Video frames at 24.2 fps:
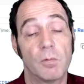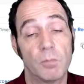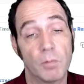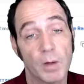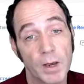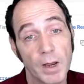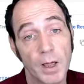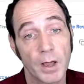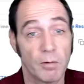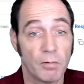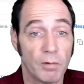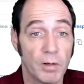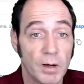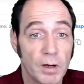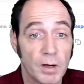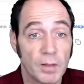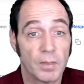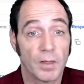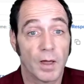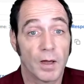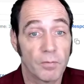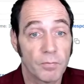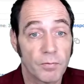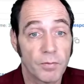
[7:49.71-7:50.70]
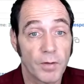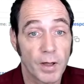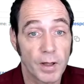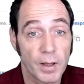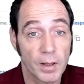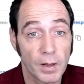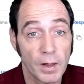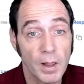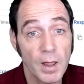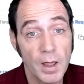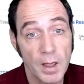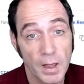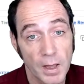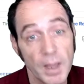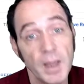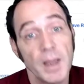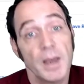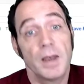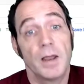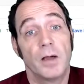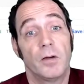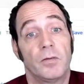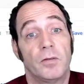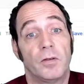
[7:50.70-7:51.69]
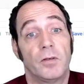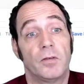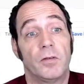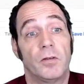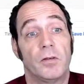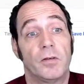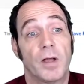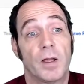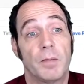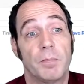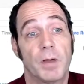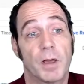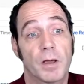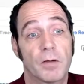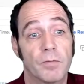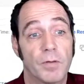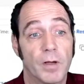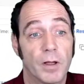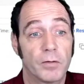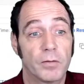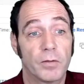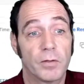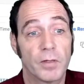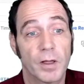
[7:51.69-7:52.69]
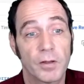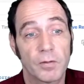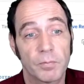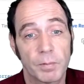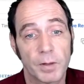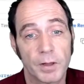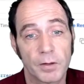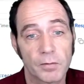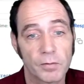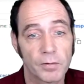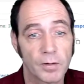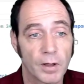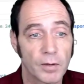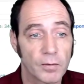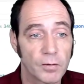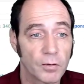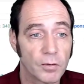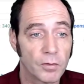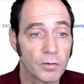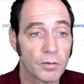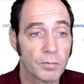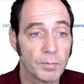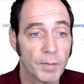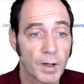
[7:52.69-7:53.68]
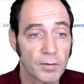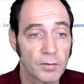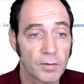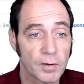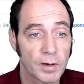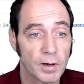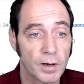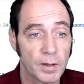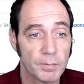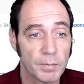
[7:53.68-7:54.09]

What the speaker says: When I read in that file, it knows it's a JPEG file, so that's being set automatically.